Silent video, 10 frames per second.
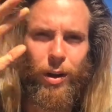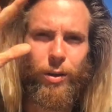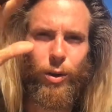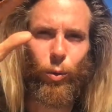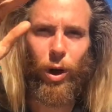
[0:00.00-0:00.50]

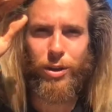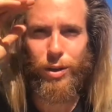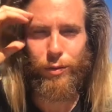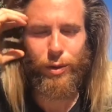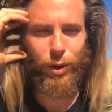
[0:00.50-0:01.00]
watch his
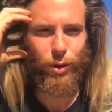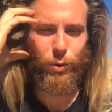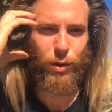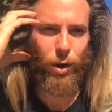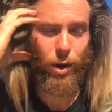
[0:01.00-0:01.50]
videos
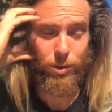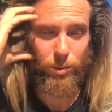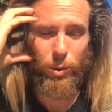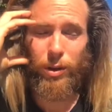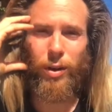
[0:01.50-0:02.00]
with caution,
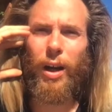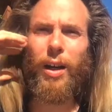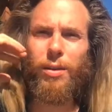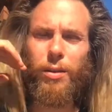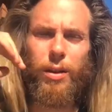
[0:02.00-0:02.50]
but they're
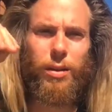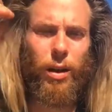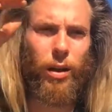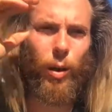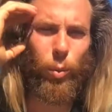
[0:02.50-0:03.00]
excellent. He's got a
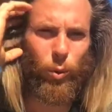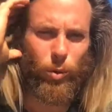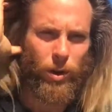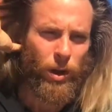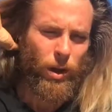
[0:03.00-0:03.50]
couple
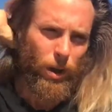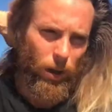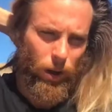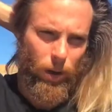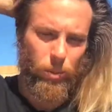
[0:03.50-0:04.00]

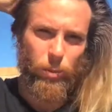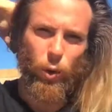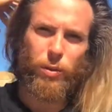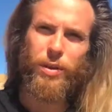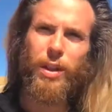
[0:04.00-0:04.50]

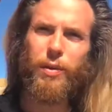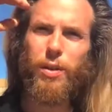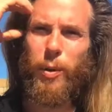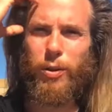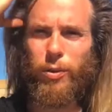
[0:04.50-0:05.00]
old TV
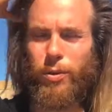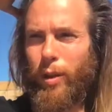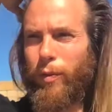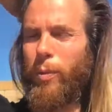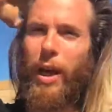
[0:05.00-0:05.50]
specials, like
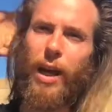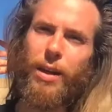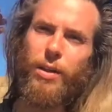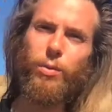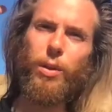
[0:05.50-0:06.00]
from the
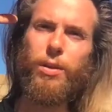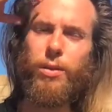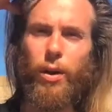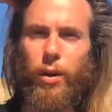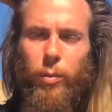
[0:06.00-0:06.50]
80s, where he's
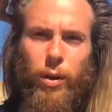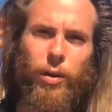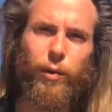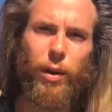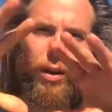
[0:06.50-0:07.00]
talking about
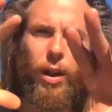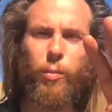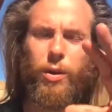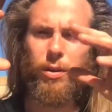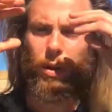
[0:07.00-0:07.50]
different
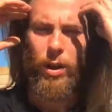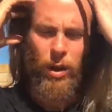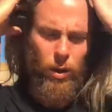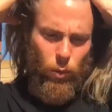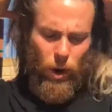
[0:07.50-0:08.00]
climates.
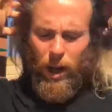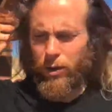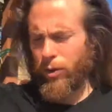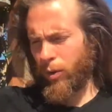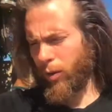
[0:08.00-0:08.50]
Rad
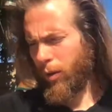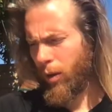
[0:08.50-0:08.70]
dude,